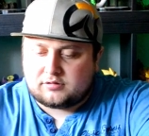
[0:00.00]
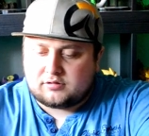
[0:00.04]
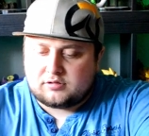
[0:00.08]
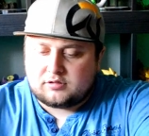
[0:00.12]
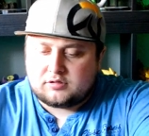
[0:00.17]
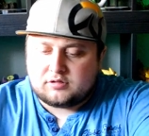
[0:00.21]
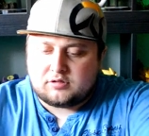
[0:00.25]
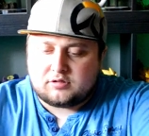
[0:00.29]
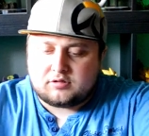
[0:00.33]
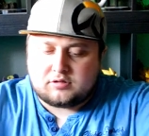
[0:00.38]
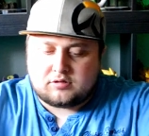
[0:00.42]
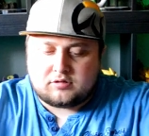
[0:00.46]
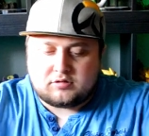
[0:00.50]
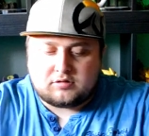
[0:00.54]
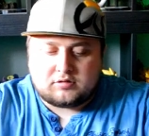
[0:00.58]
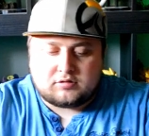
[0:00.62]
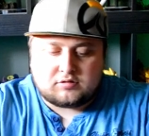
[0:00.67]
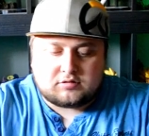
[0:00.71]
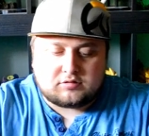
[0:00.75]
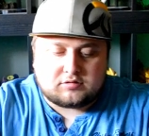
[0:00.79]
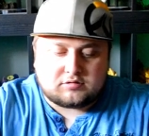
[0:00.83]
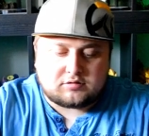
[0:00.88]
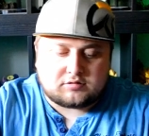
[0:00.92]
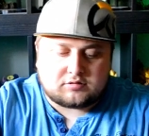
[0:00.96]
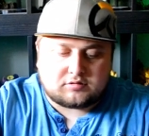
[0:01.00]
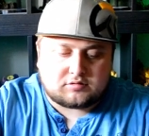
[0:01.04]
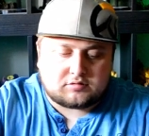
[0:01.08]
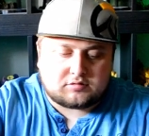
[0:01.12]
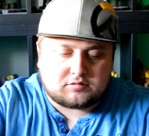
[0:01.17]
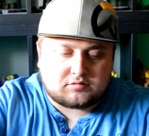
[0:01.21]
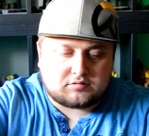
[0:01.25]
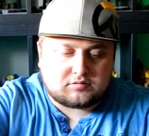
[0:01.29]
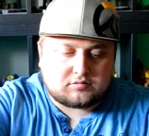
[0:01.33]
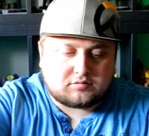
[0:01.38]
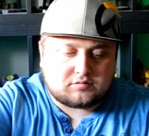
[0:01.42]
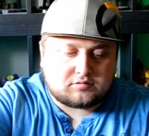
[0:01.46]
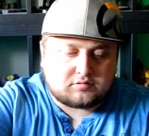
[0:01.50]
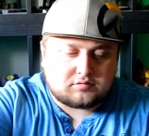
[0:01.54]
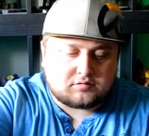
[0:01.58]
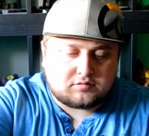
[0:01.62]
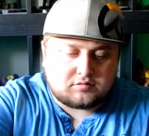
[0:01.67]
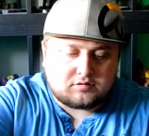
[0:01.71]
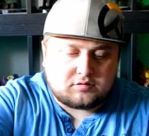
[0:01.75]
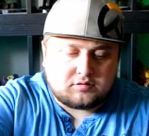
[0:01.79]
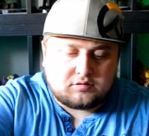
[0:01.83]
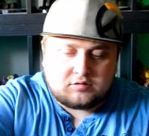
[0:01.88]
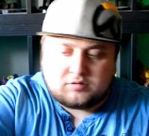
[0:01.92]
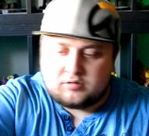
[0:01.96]

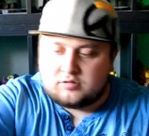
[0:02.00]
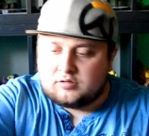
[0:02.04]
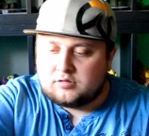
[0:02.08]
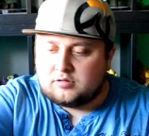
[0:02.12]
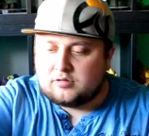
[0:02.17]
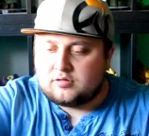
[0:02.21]
Nobody speaks.